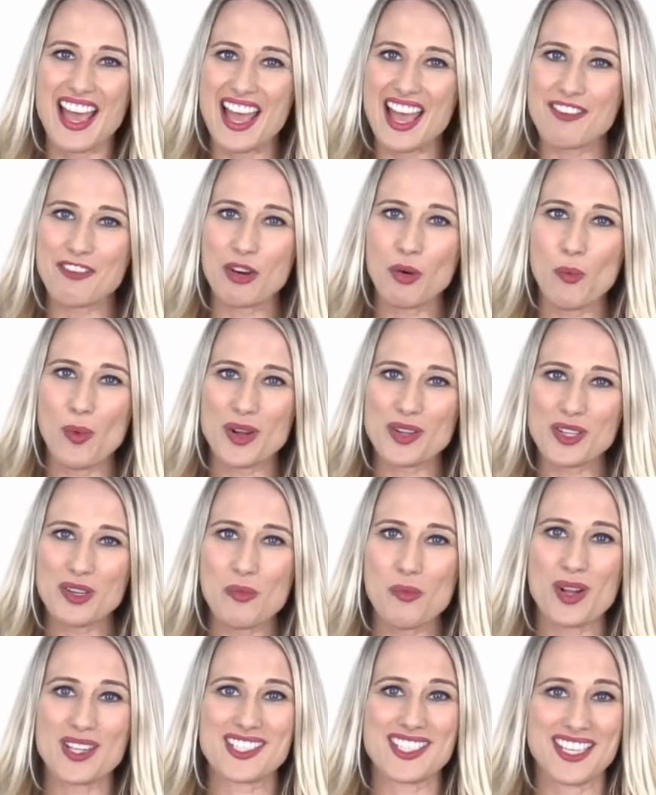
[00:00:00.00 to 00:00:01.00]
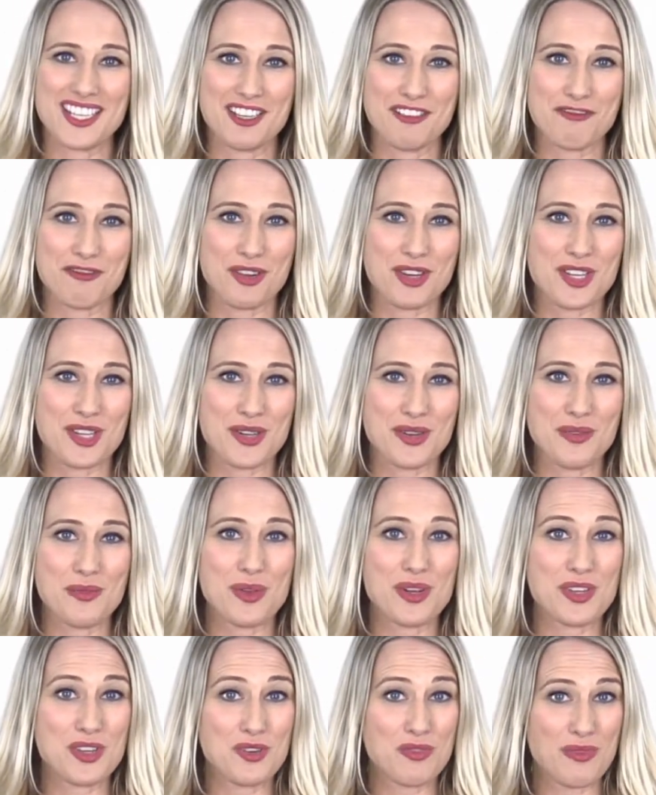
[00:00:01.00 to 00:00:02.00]
Ever wonder what's in it for you
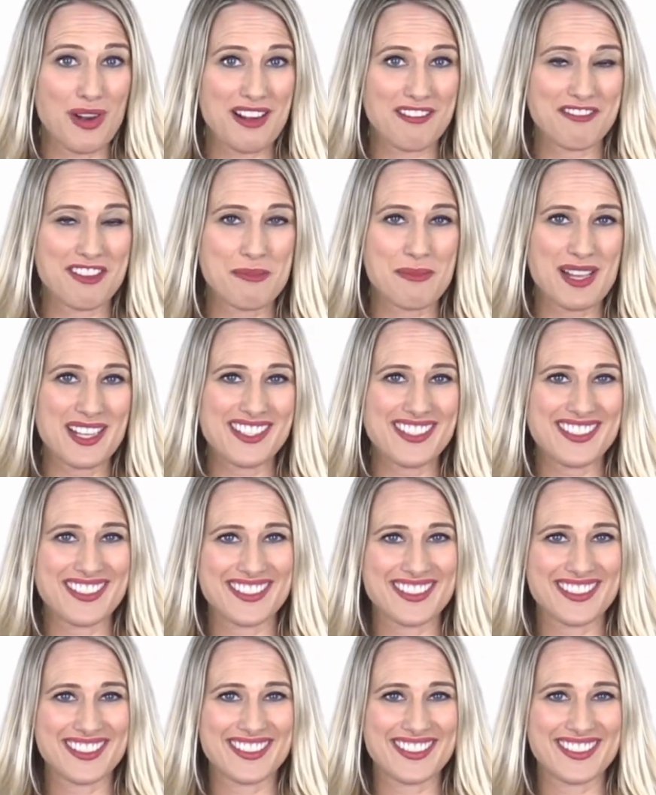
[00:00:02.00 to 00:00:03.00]
when you rent from us?